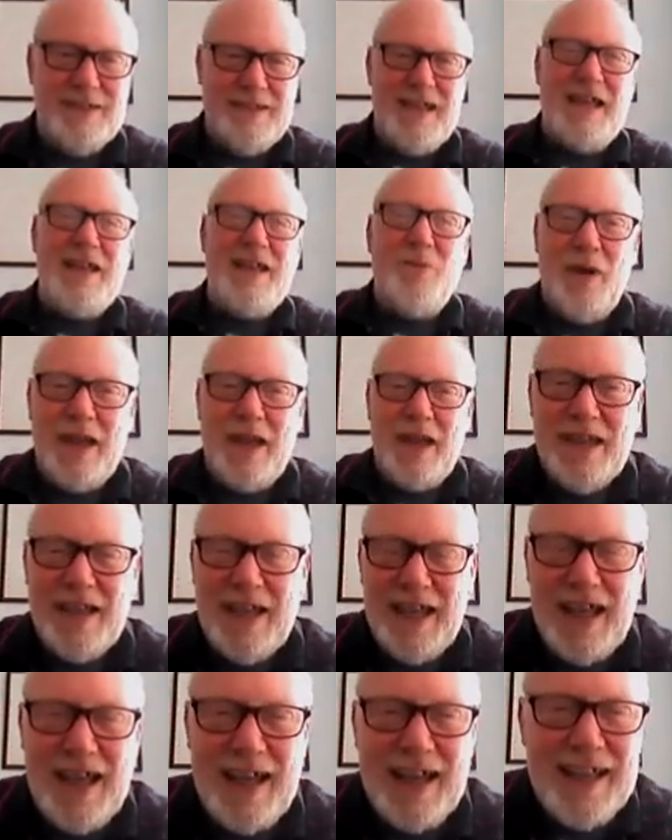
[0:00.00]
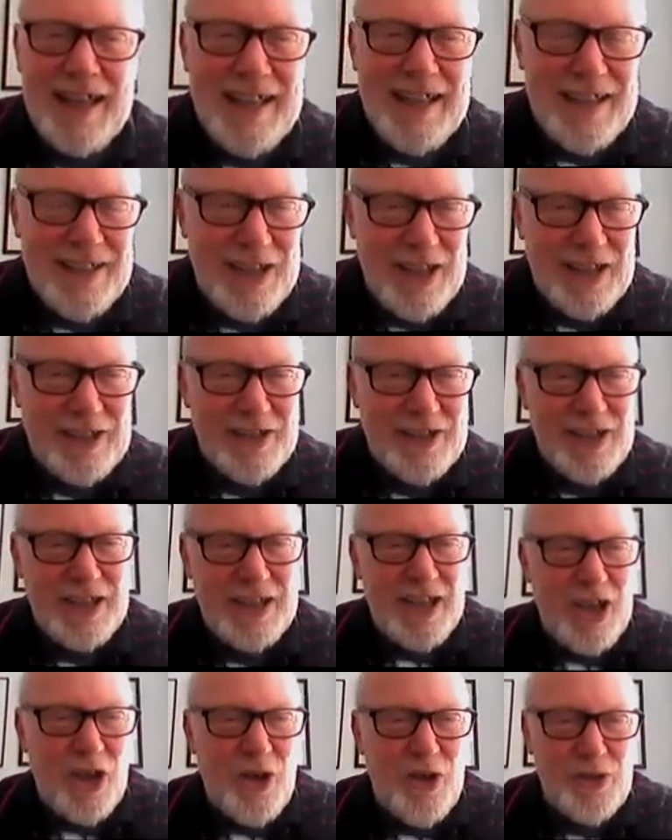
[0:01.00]
Anyway,
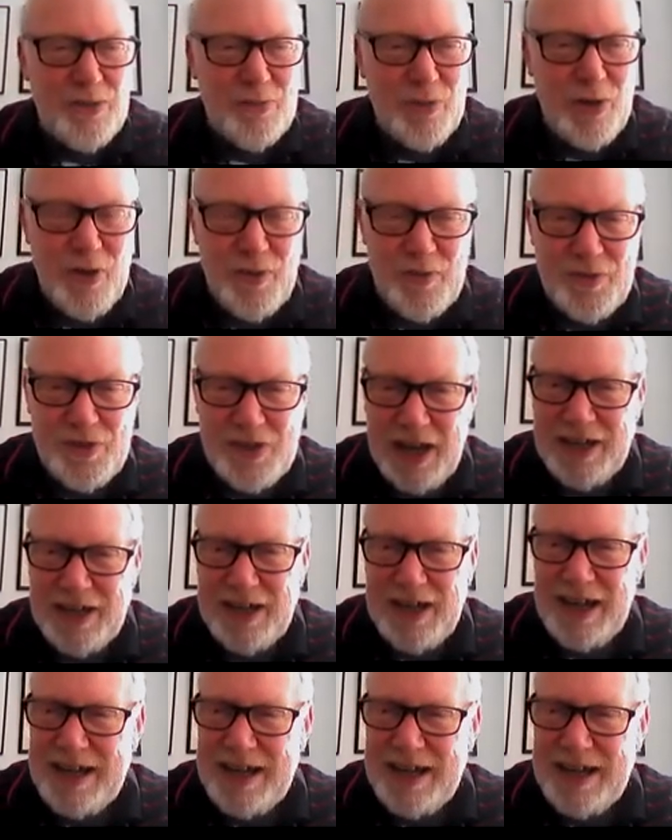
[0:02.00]
the Earth moves in an